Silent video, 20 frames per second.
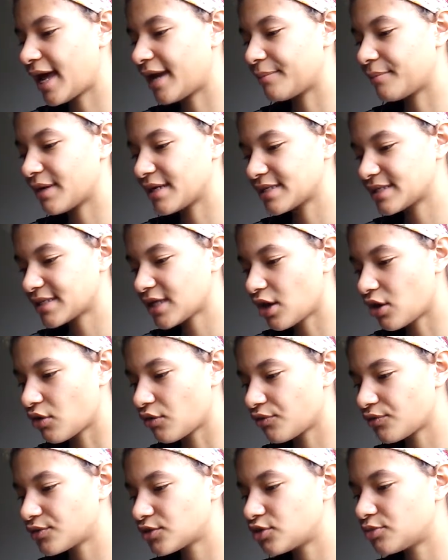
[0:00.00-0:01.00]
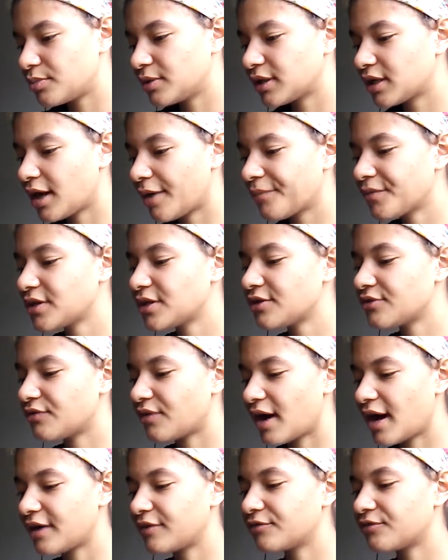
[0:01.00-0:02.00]
and myself to become the
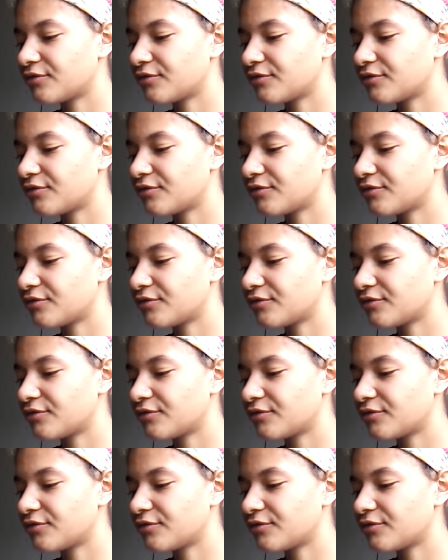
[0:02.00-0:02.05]
divine